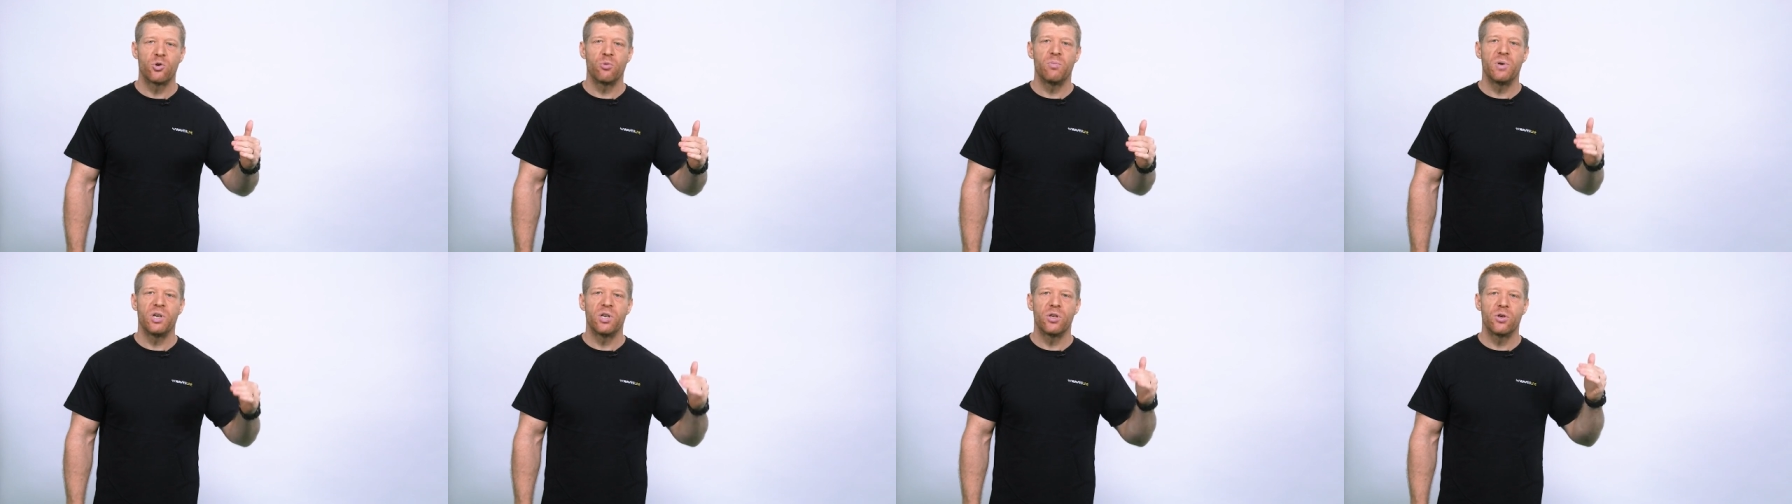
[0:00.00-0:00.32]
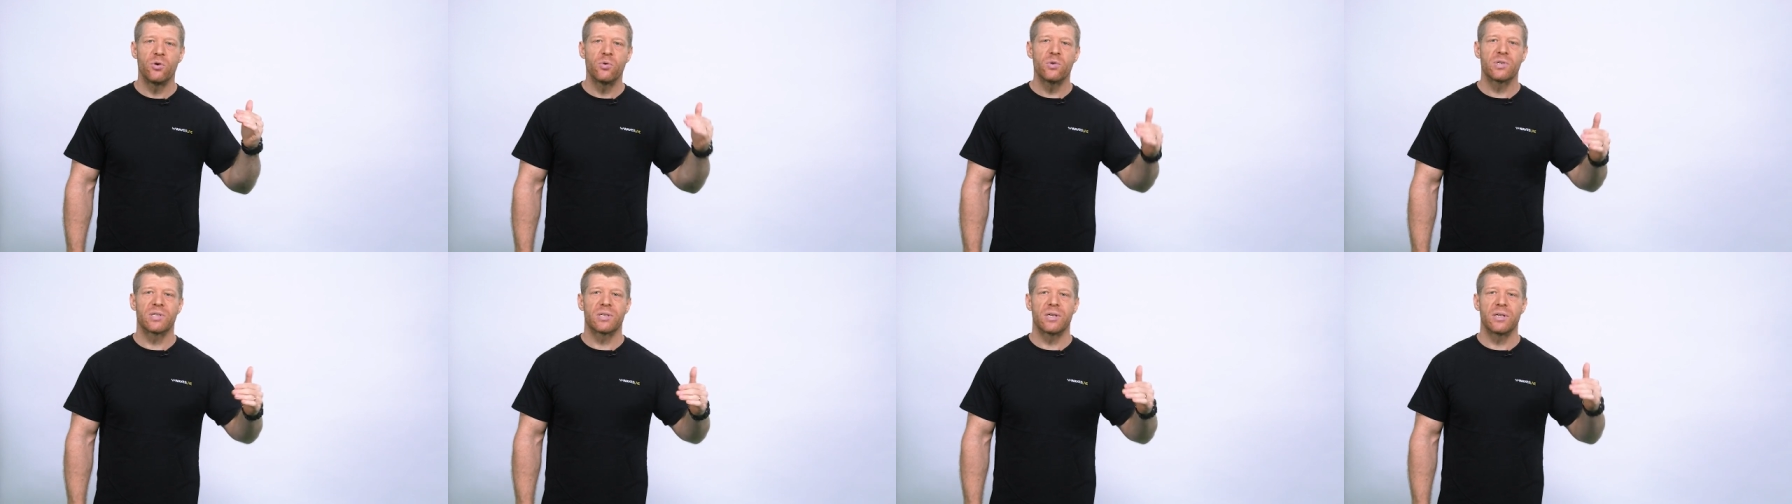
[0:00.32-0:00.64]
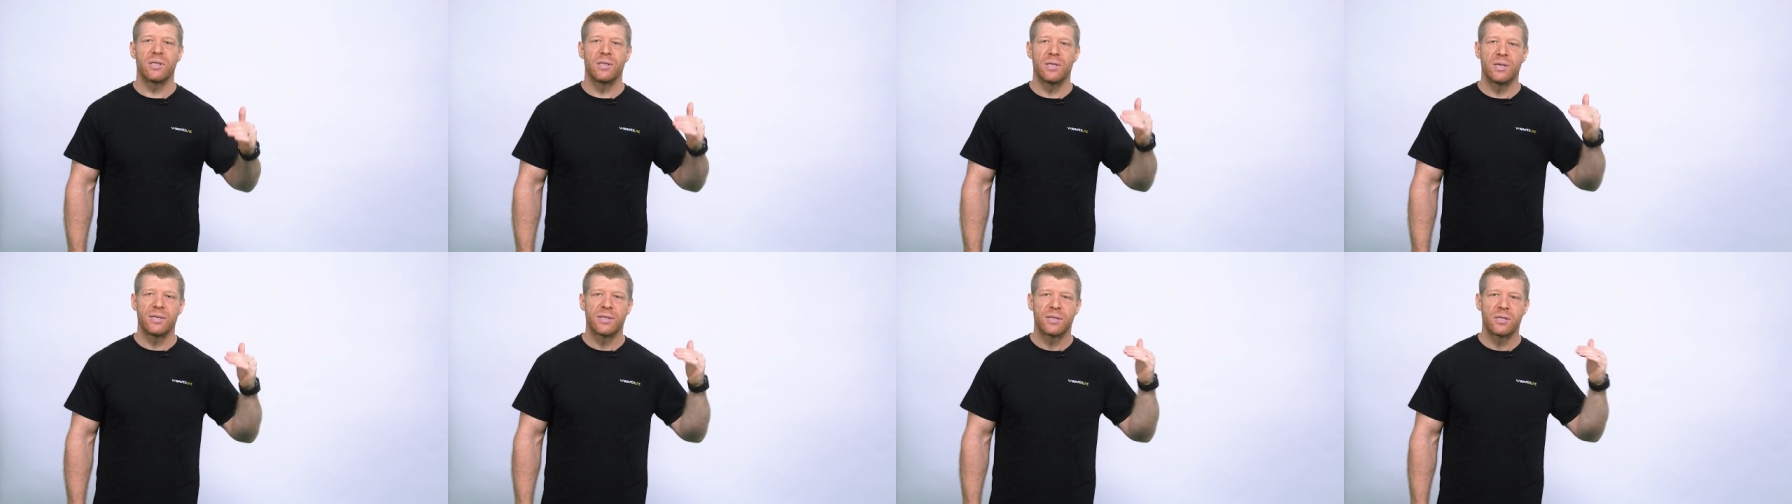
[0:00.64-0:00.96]
to be used
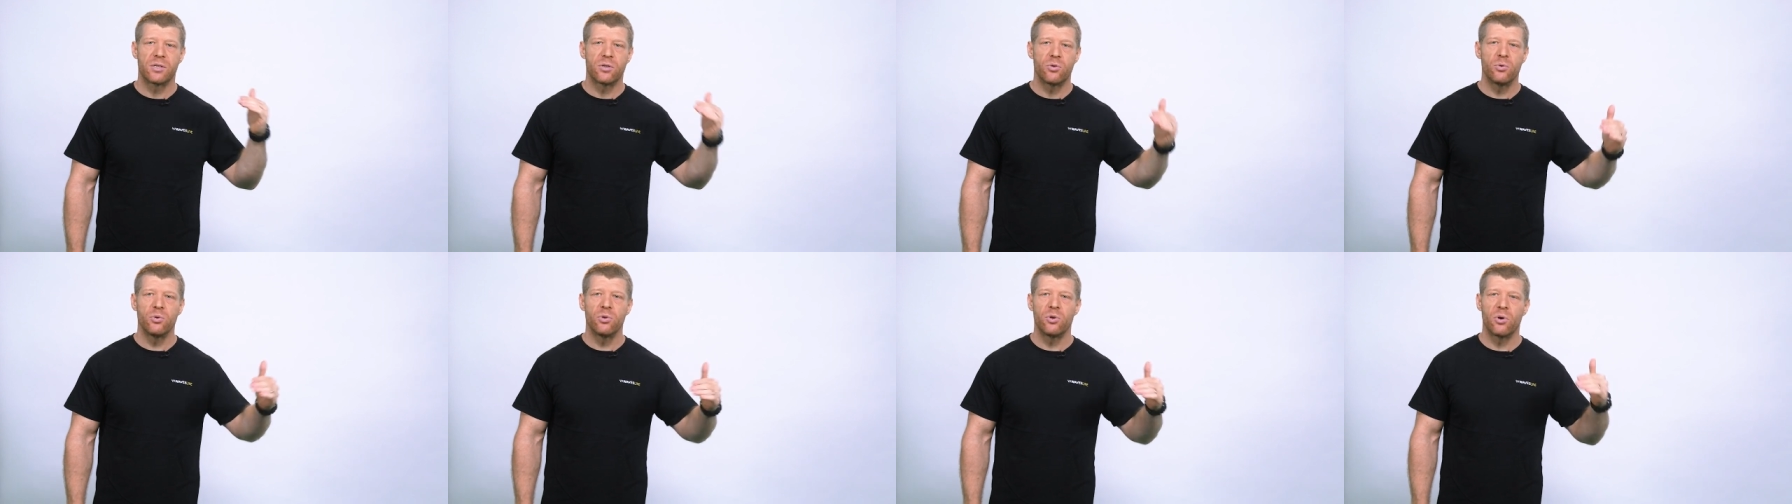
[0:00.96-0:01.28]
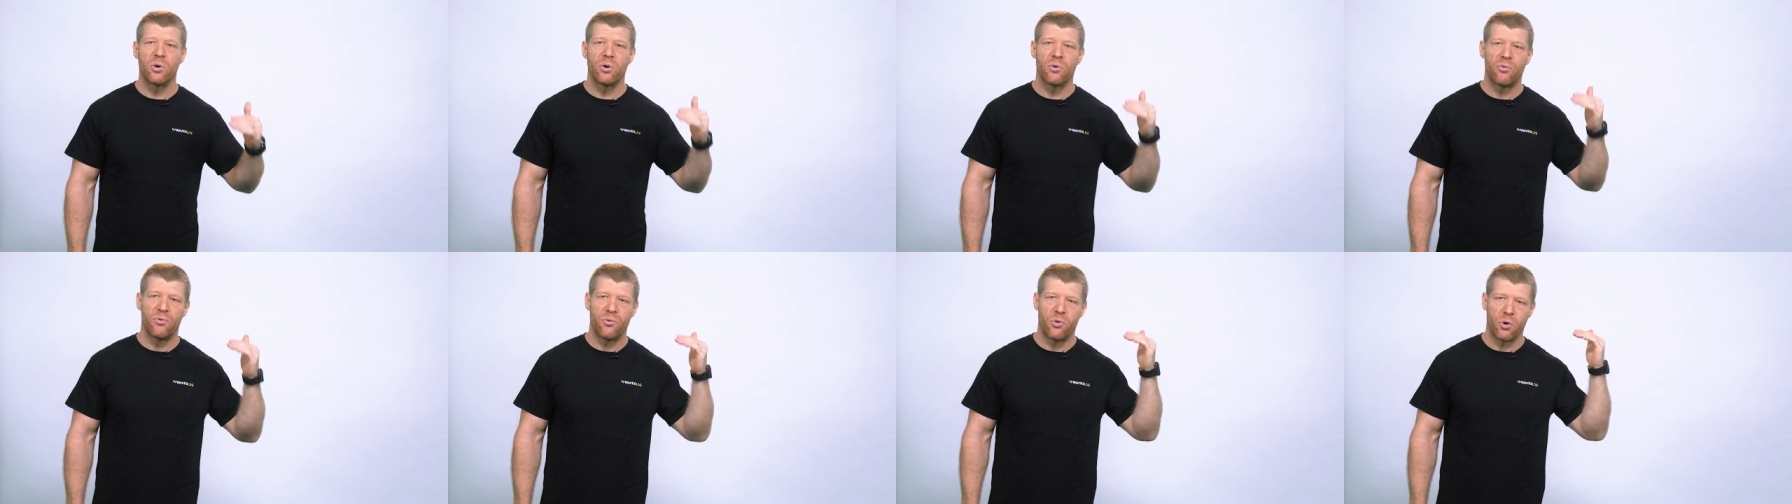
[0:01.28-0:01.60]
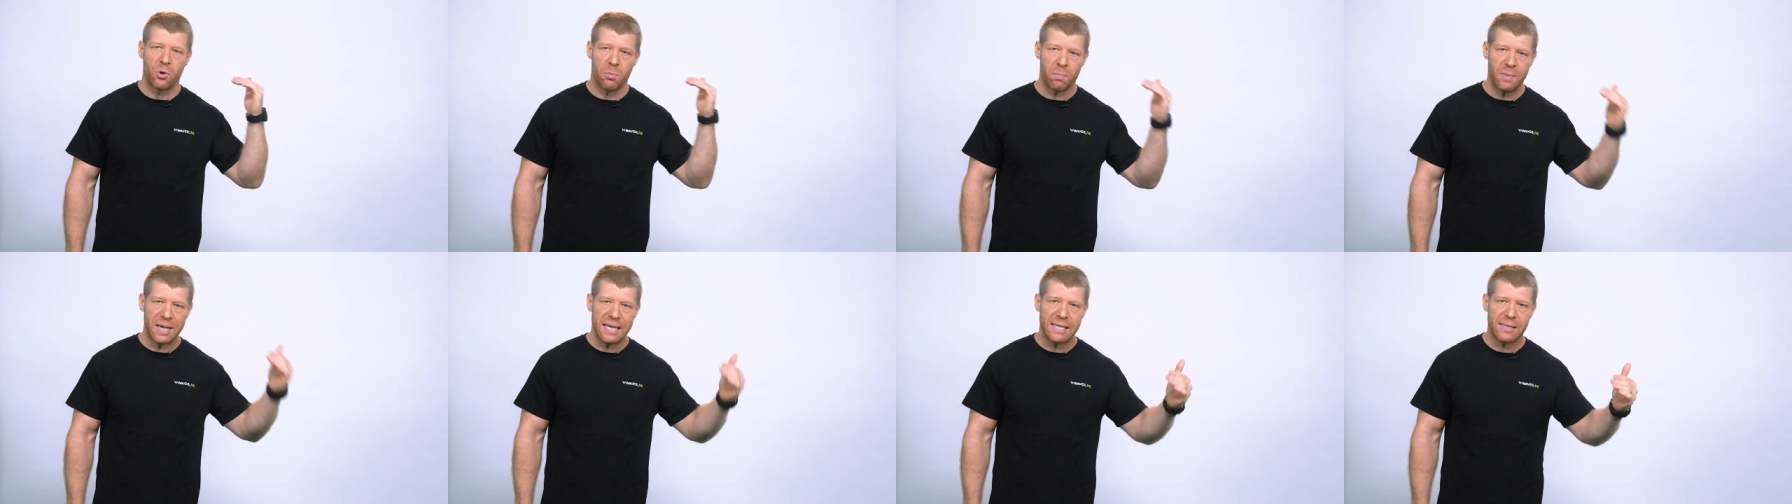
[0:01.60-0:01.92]
in the studio
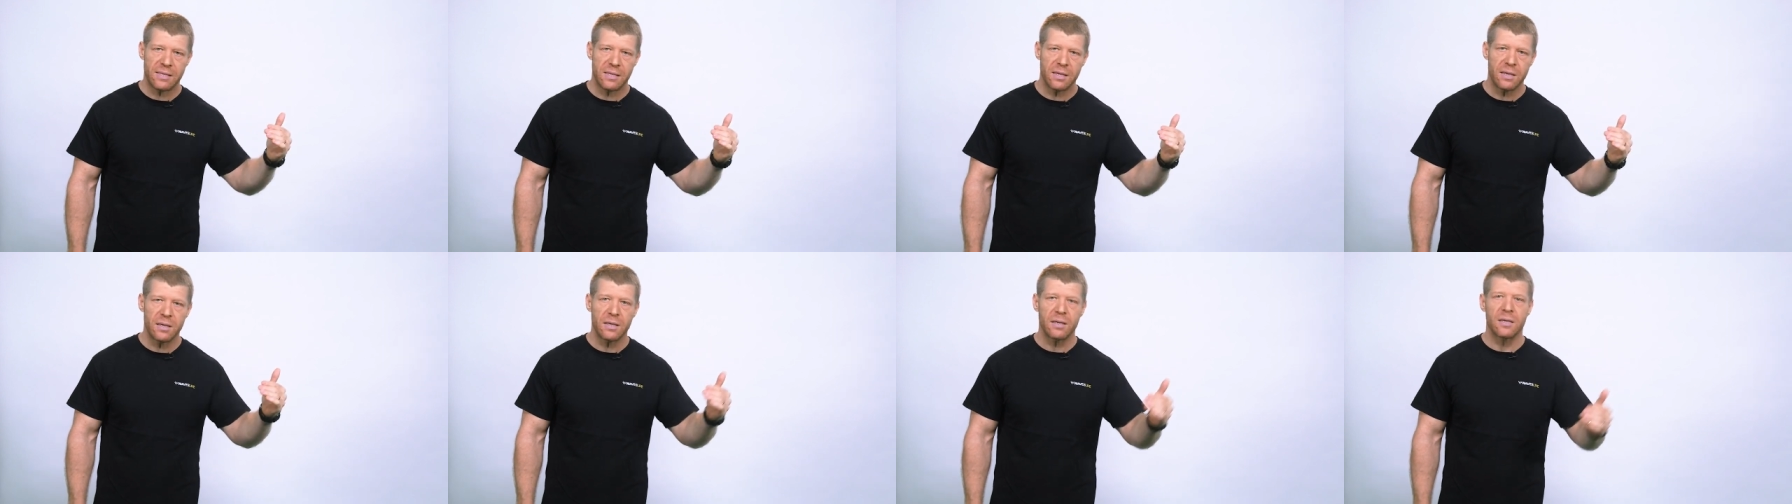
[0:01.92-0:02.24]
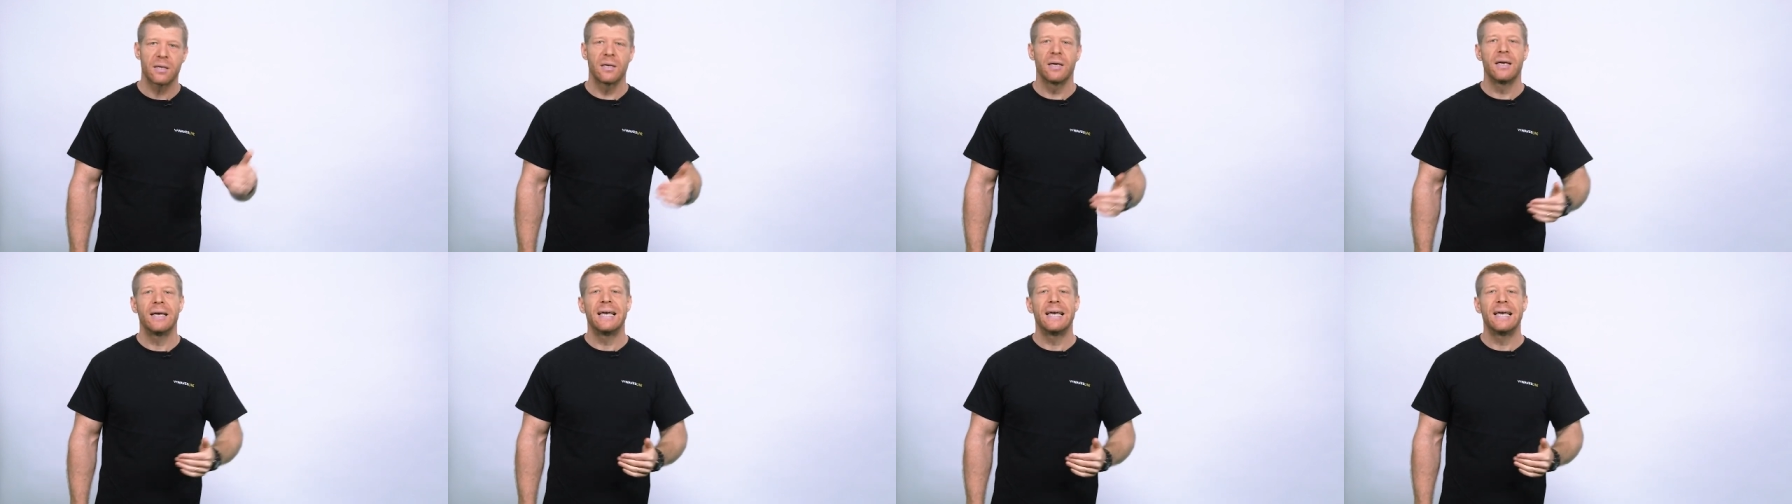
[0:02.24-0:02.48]
for mixing